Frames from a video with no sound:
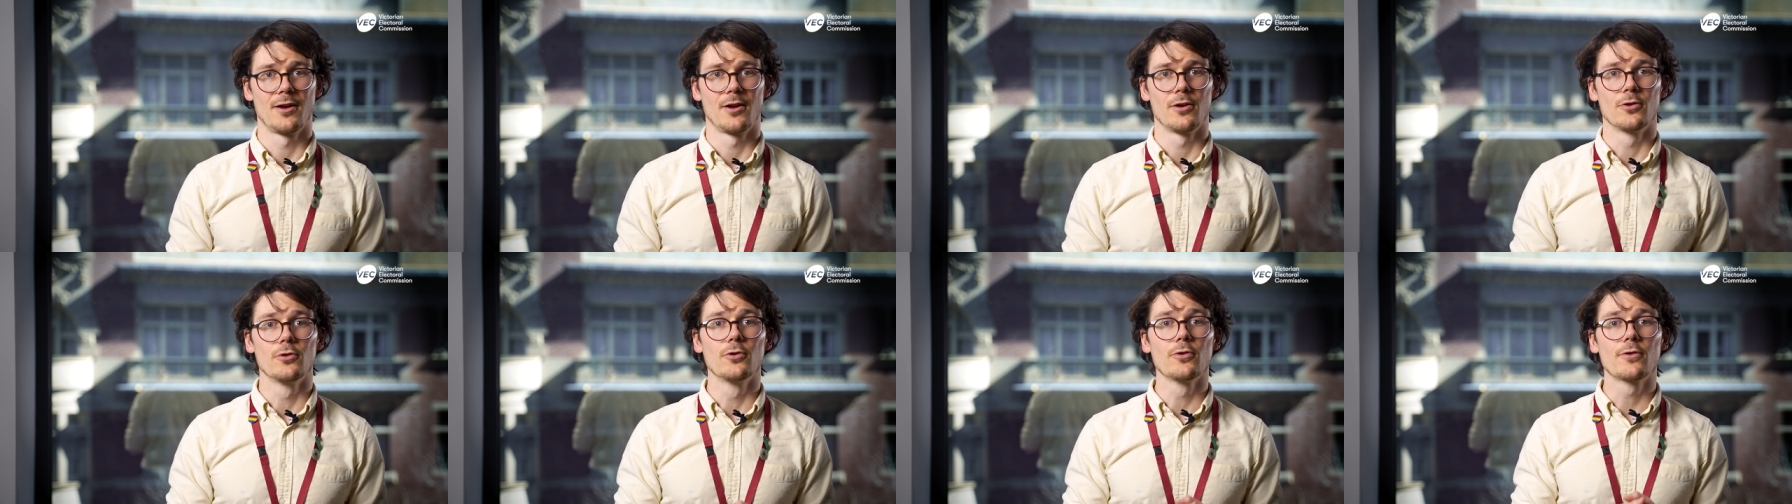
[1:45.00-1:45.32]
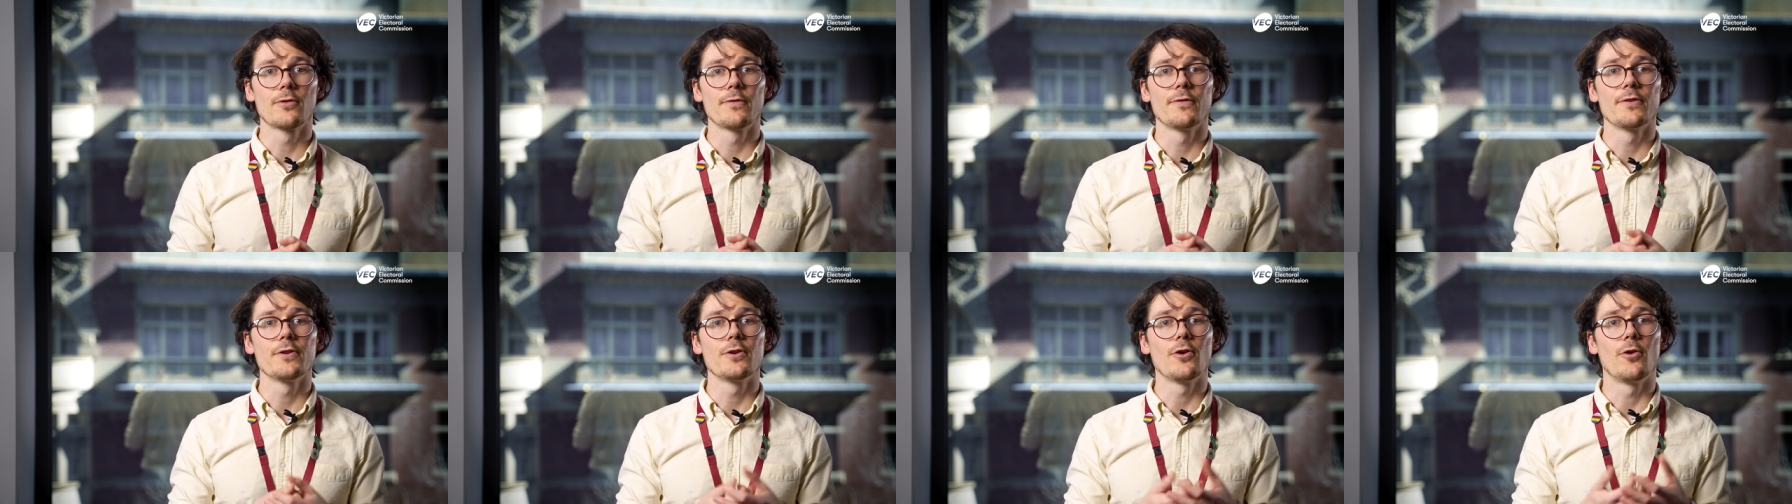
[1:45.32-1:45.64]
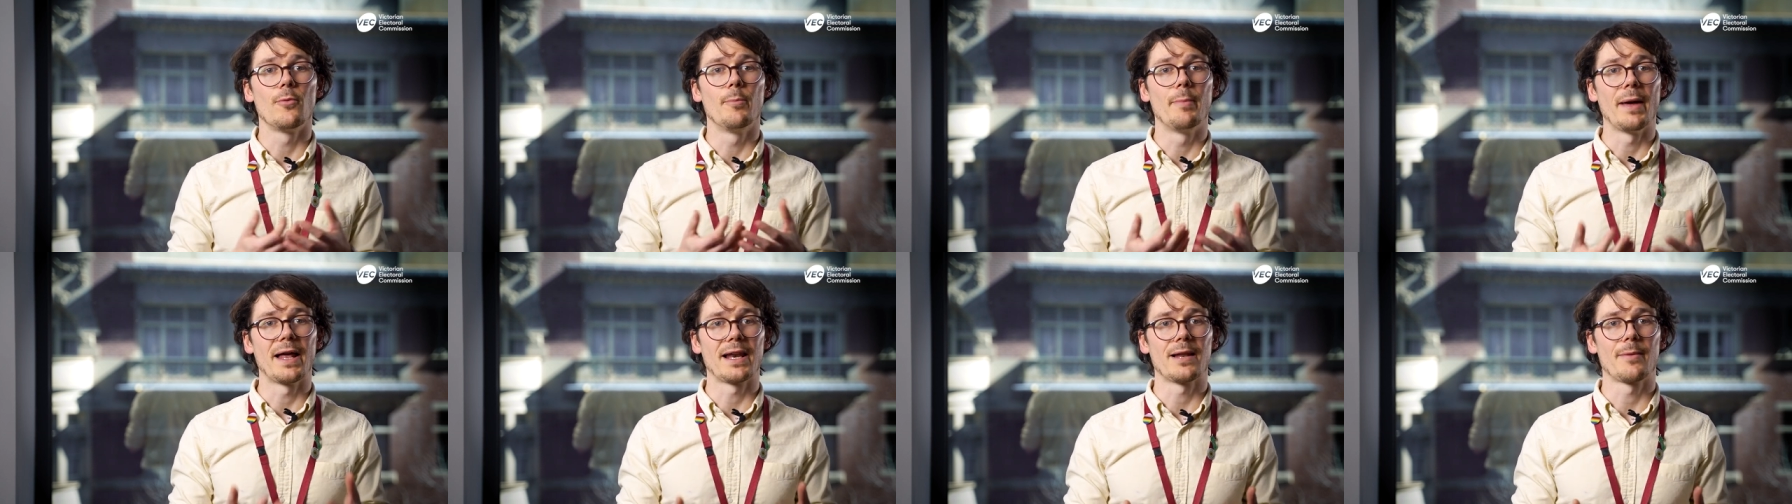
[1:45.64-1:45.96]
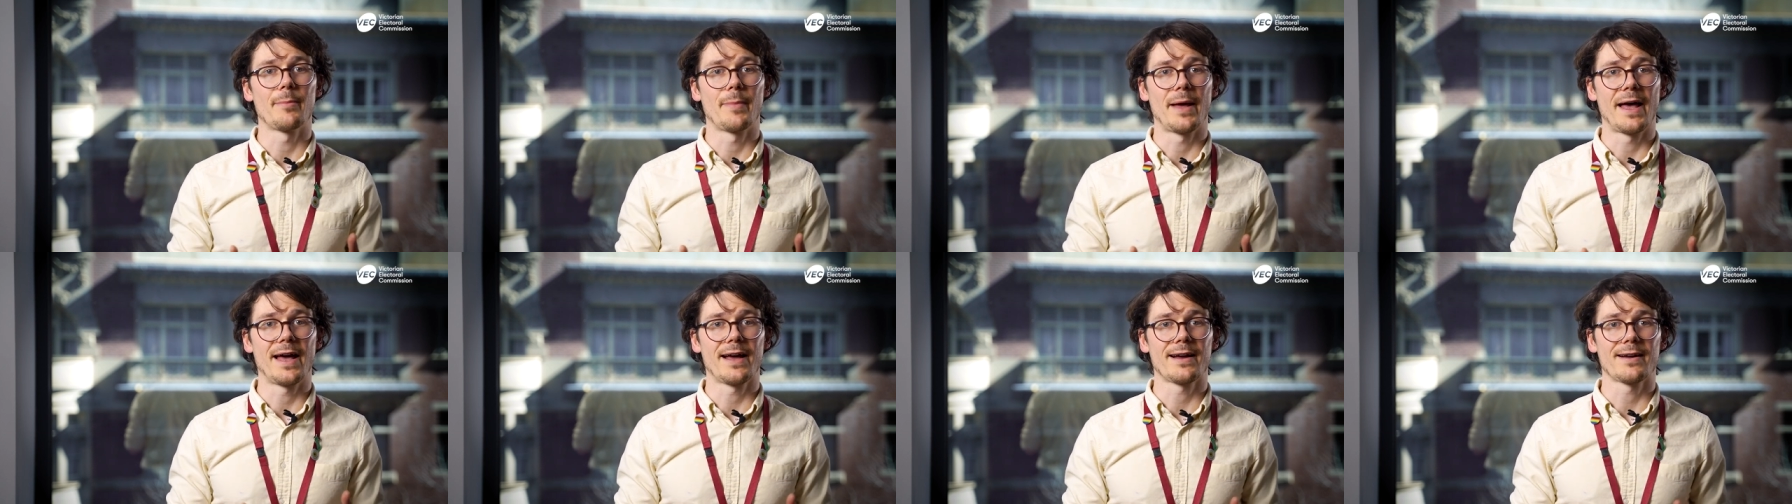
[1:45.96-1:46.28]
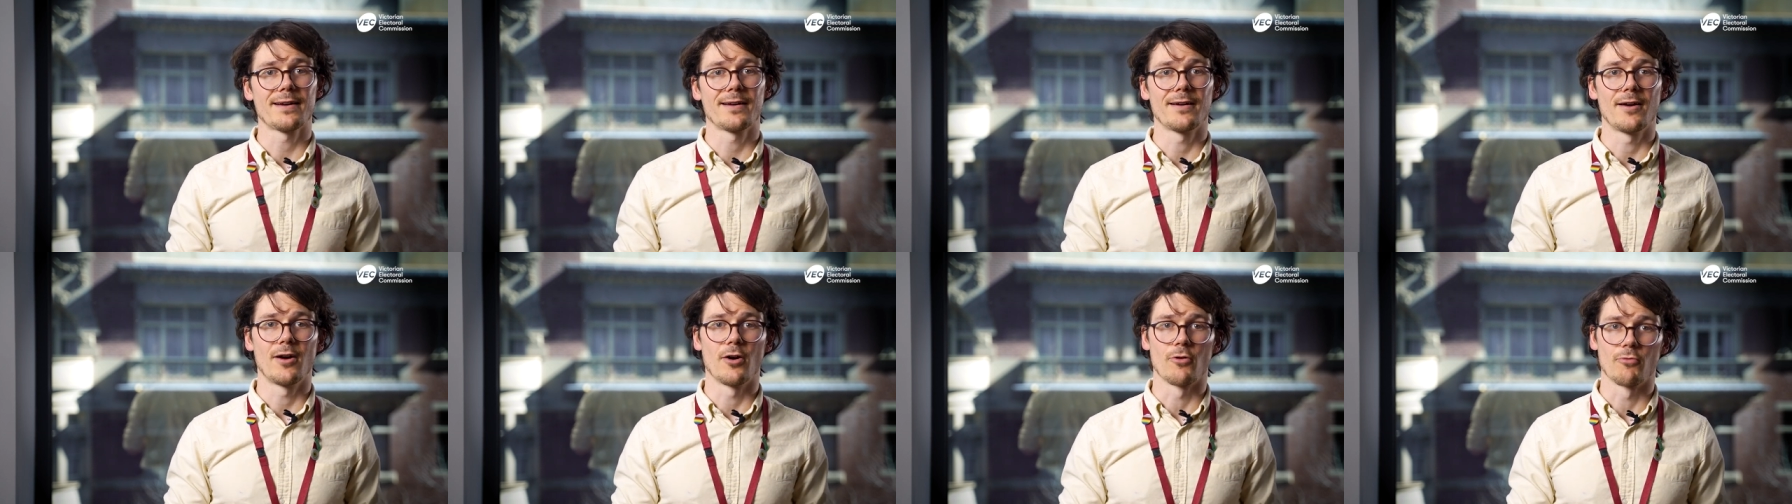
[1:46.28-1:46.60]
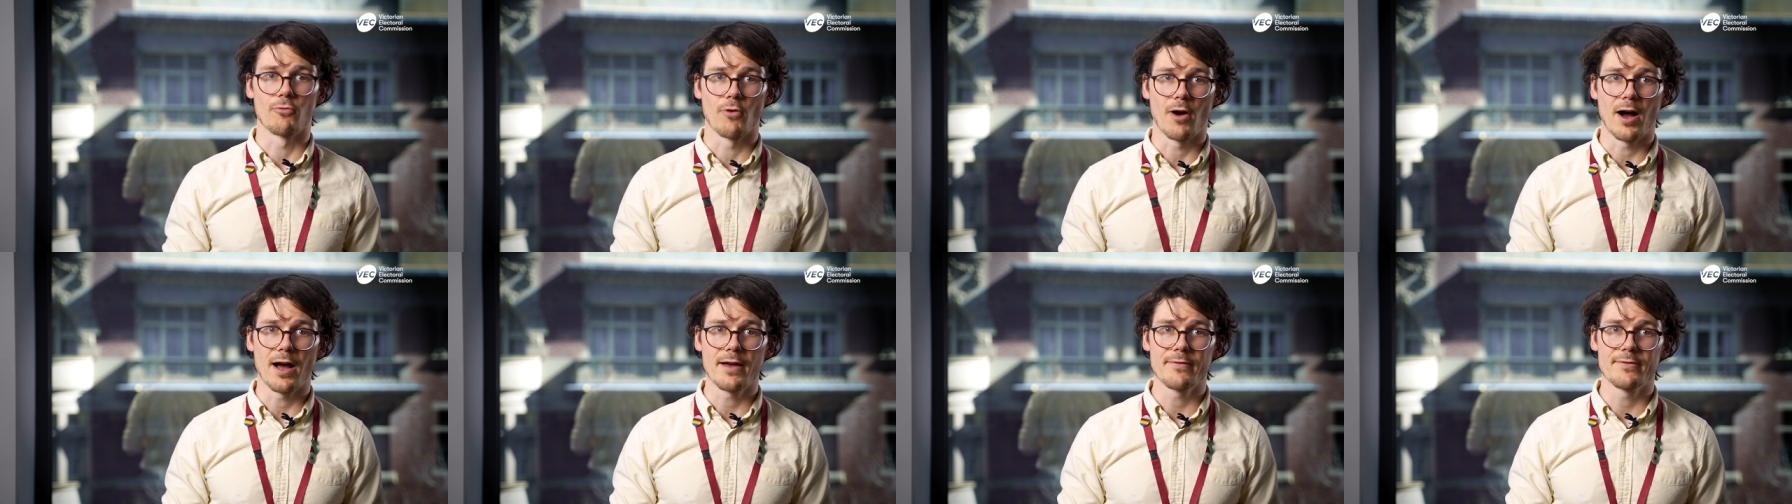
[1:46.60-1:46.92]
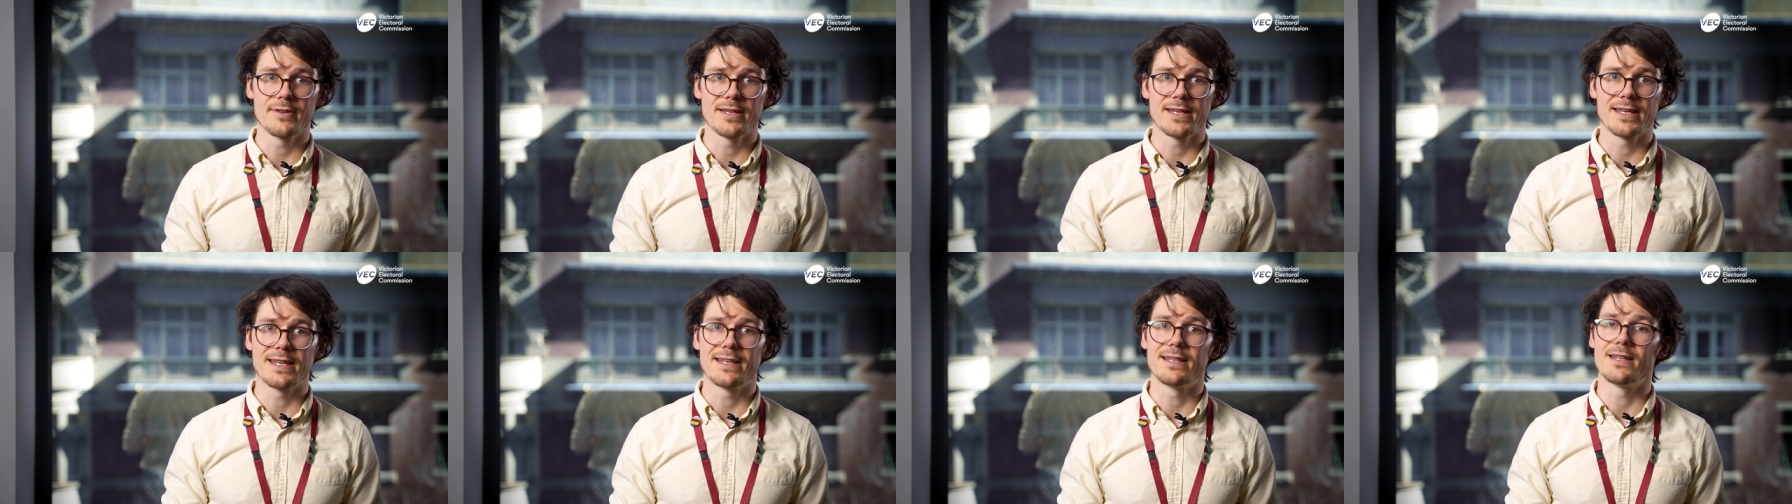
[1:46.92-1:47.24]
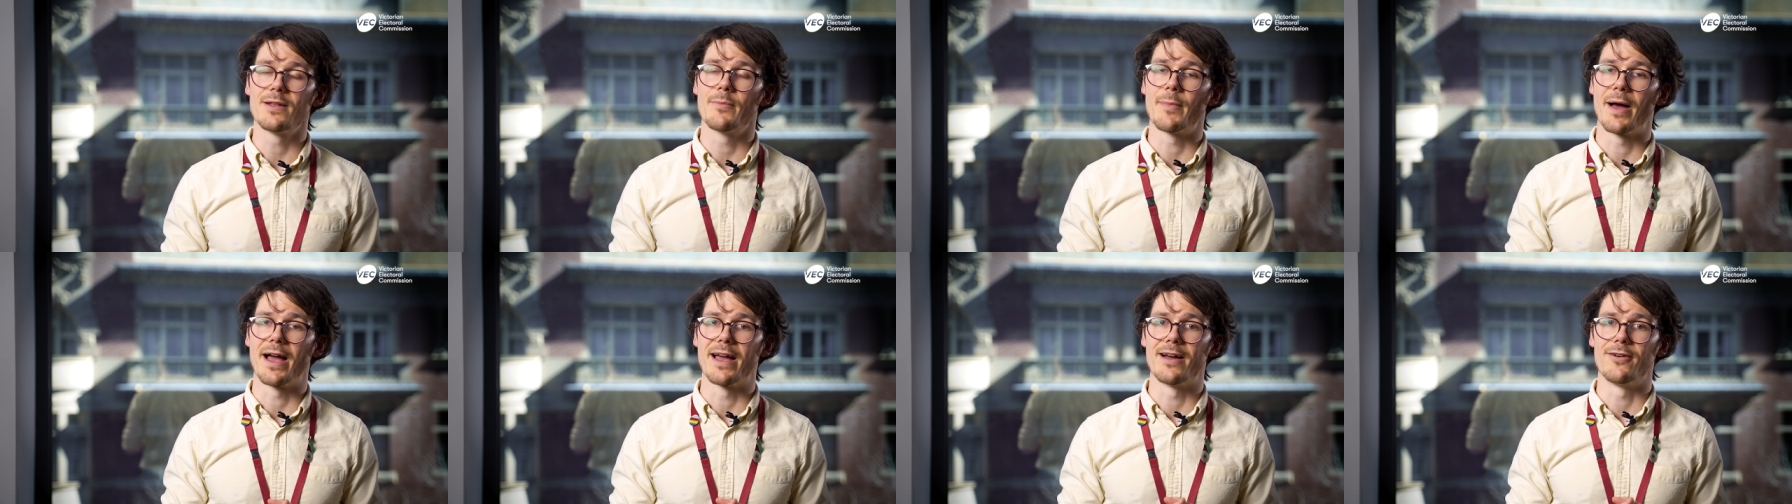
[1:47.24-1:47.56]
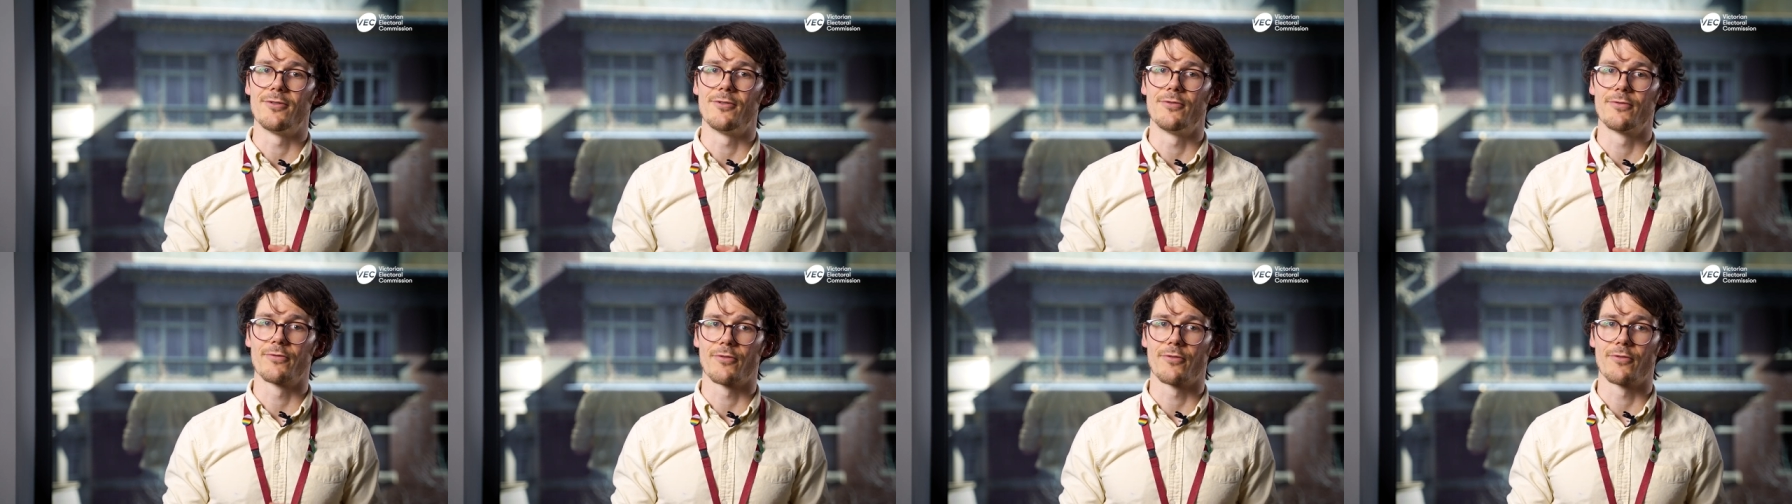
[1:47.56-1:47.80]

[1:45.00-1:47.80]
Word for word: Look for your ballot pack arriving in the mail